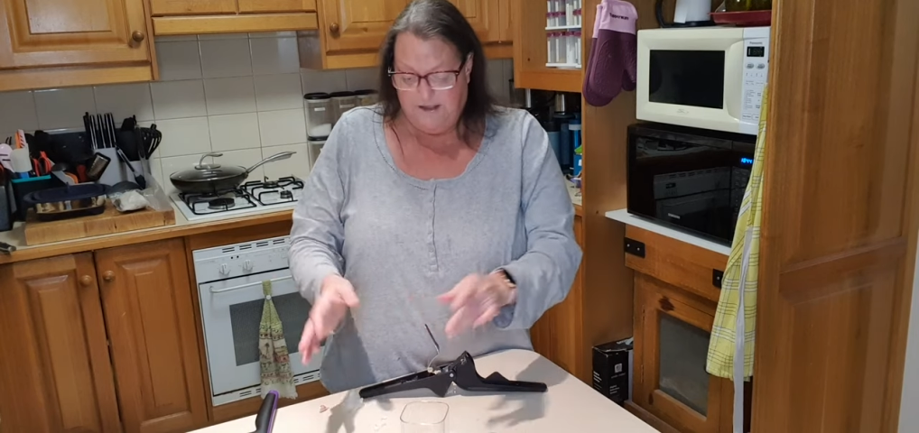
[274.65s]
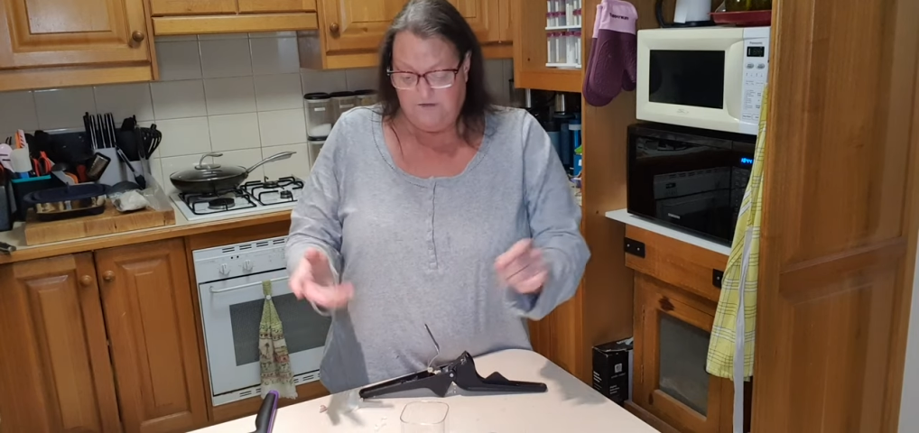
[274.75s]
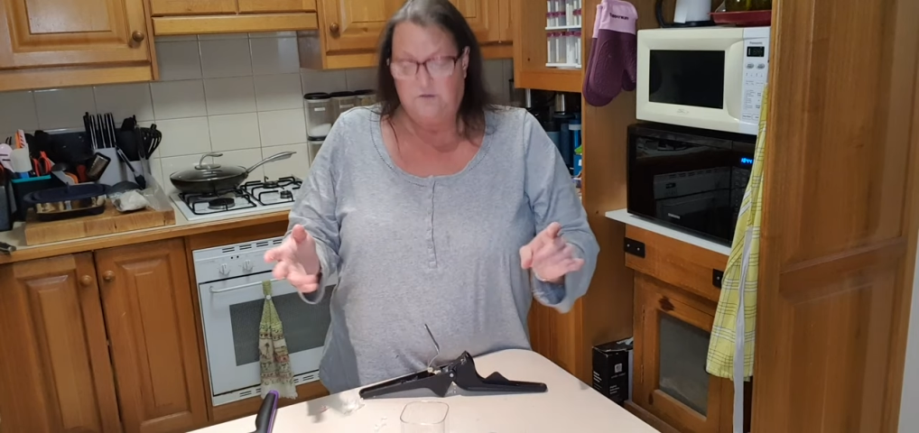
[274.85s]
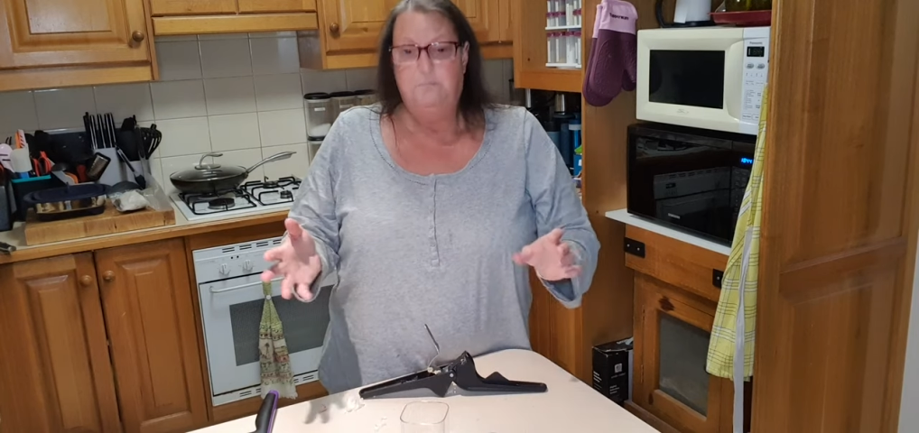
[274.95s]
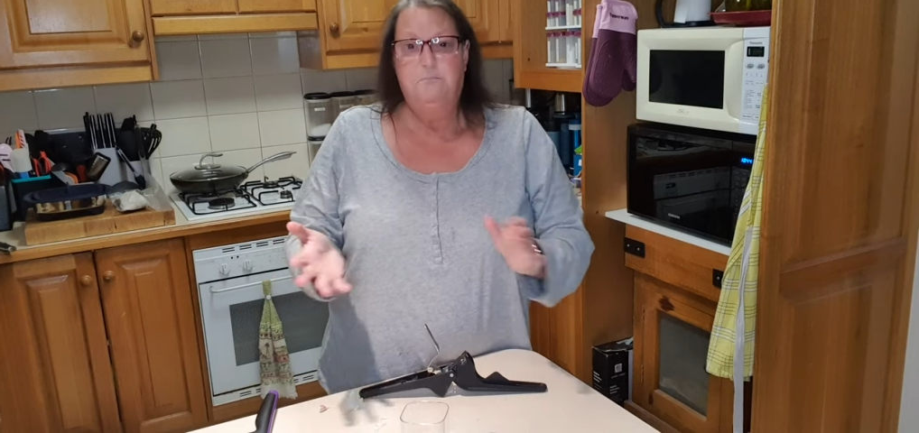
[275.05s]

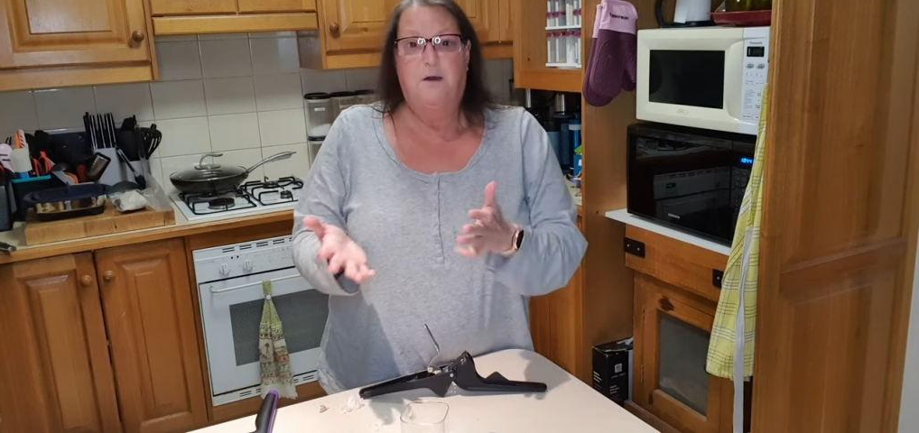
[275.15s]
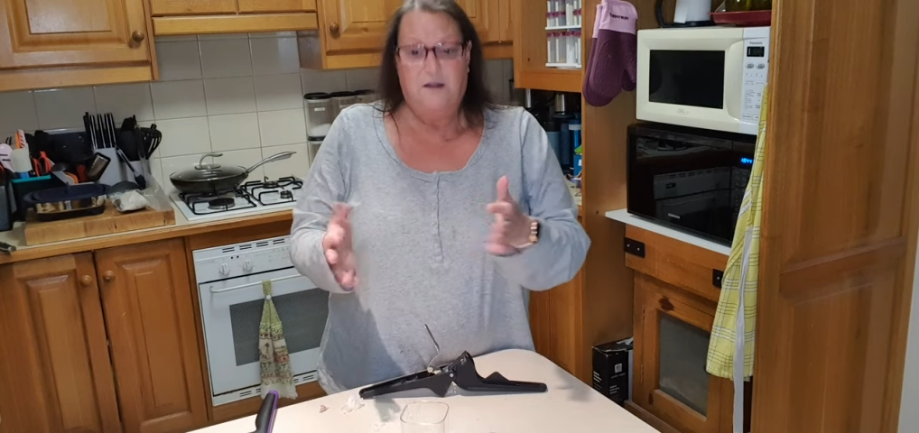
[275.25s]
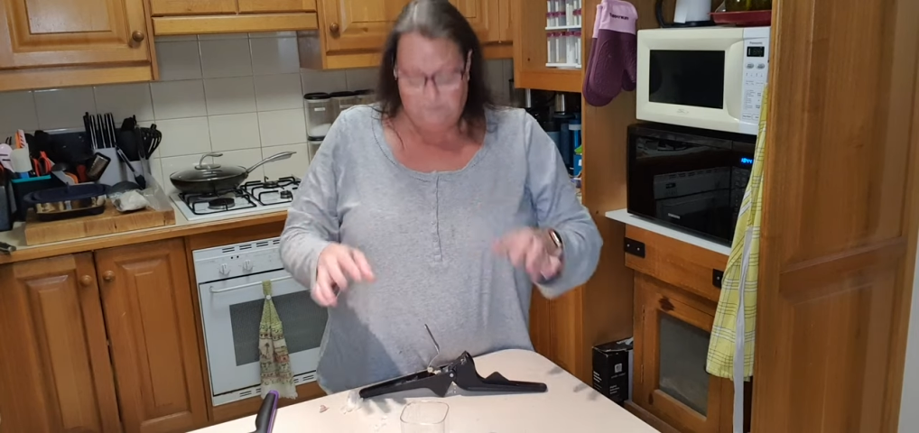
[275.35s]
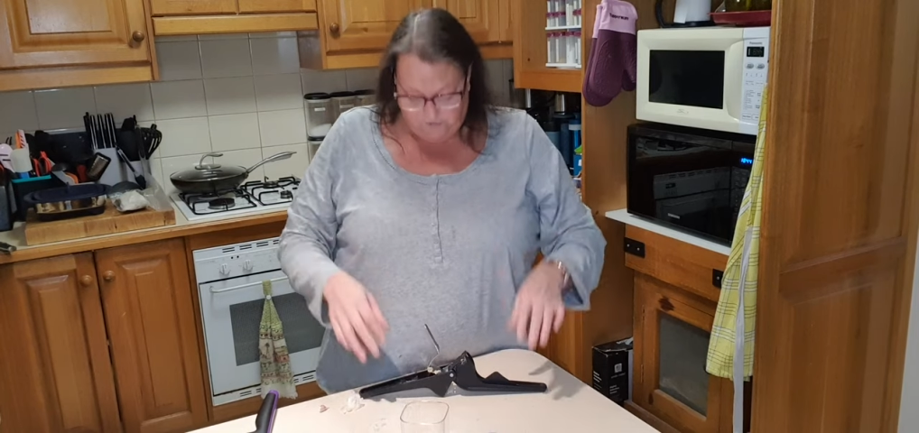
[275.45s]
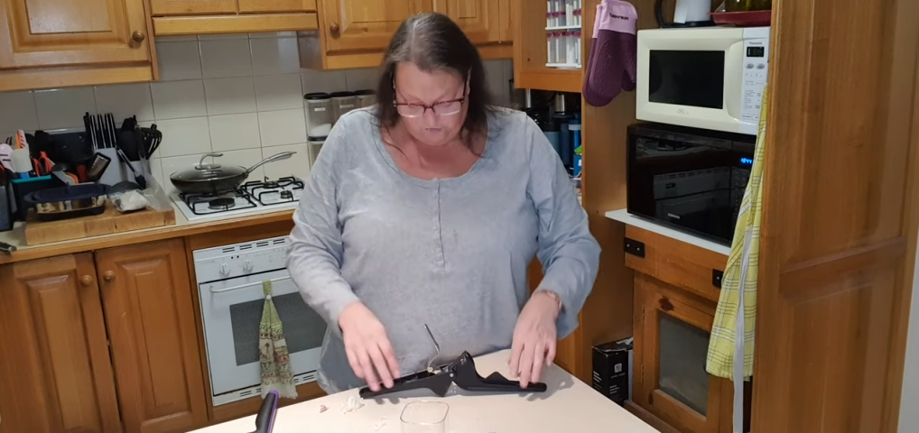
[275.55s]
that's my
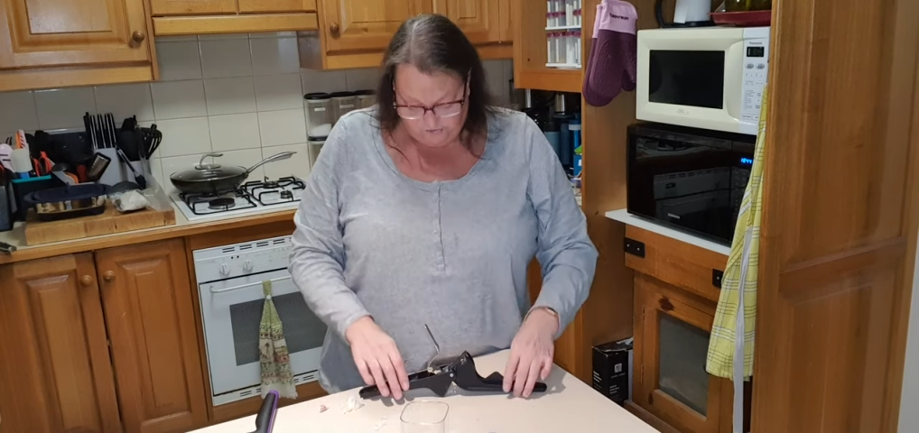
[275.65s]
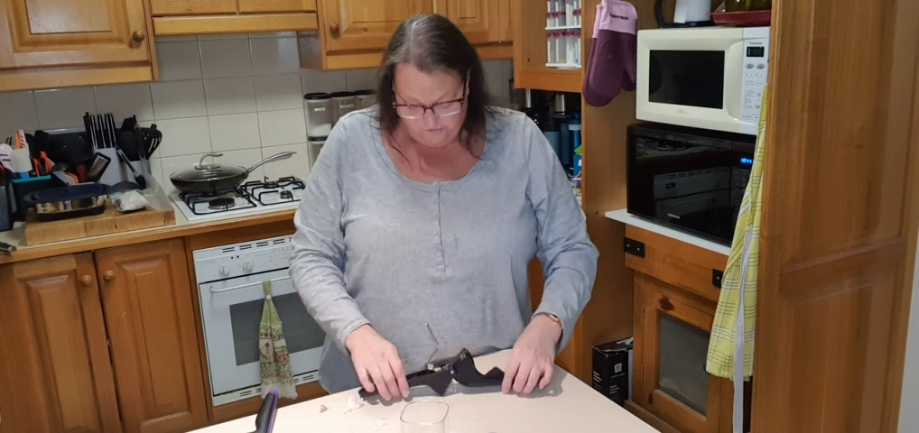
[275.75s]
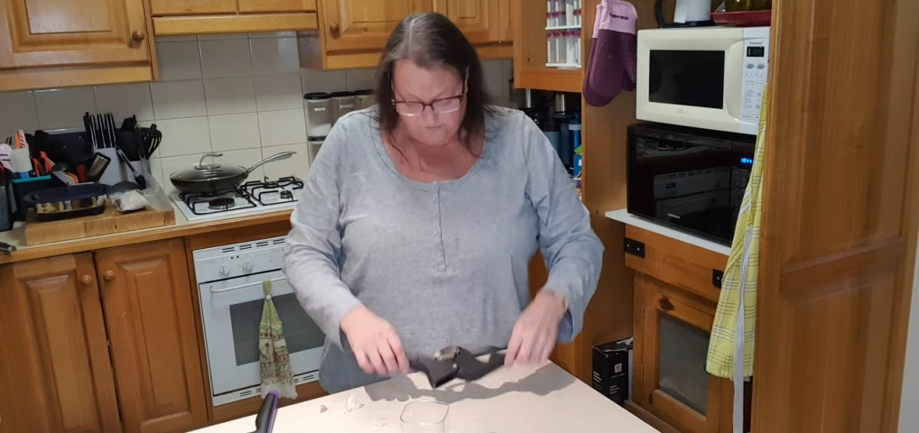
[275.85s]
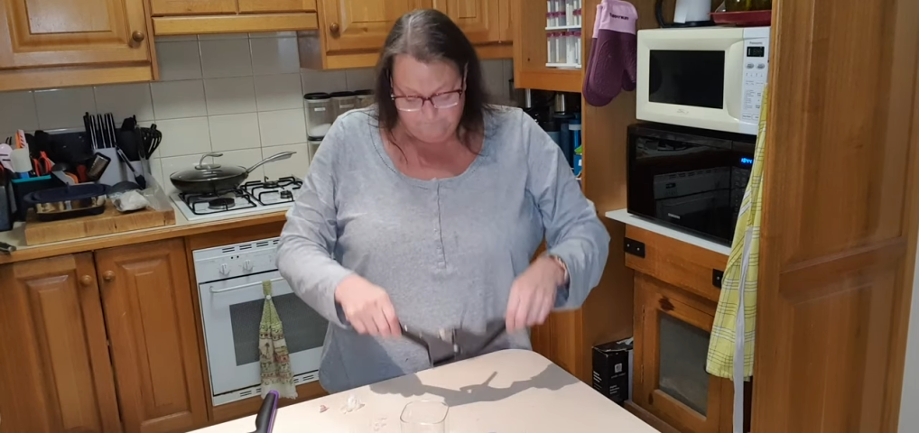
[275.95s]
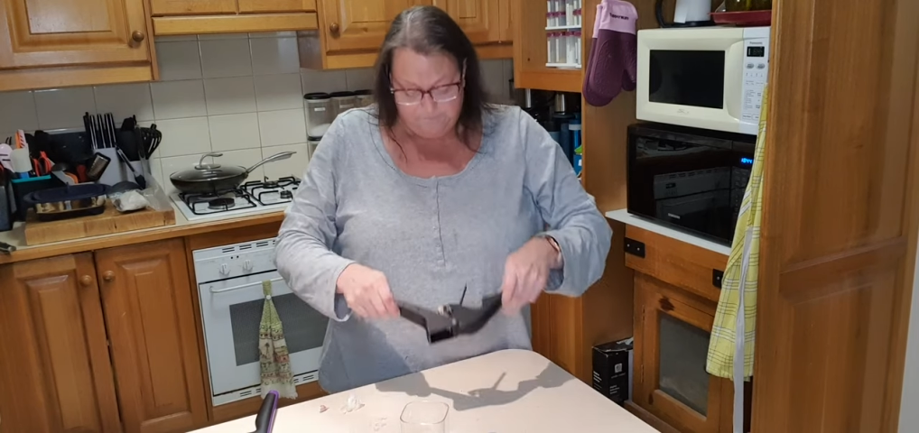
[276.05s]

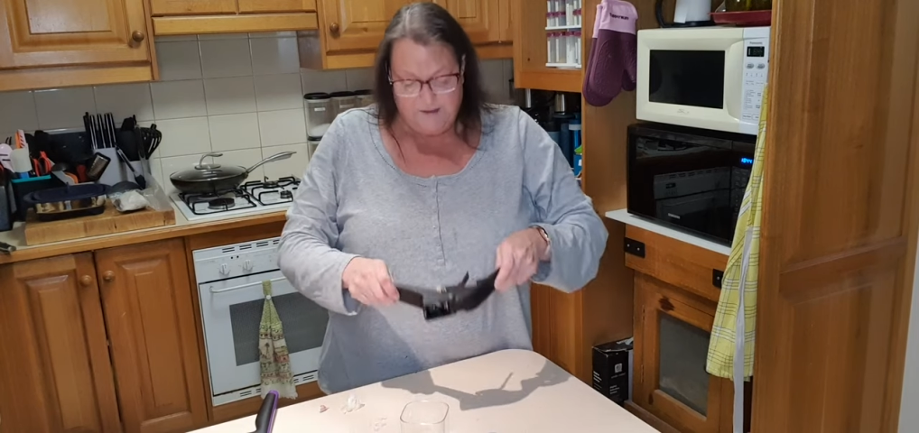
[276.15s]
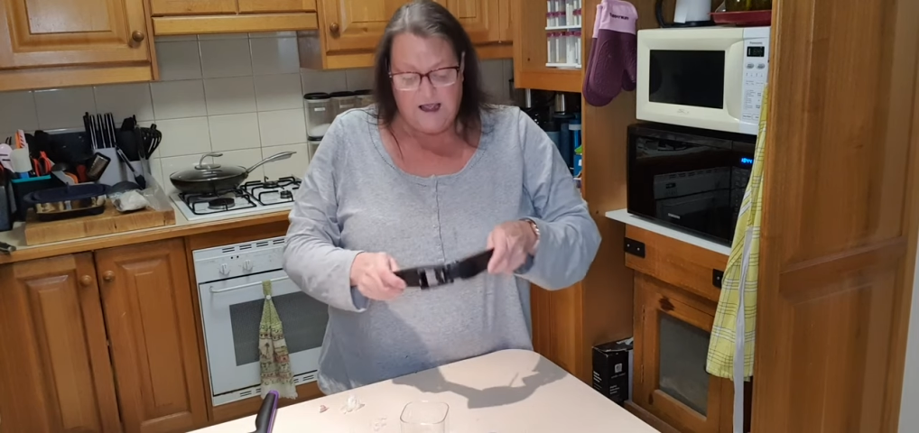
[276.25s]
demonstration.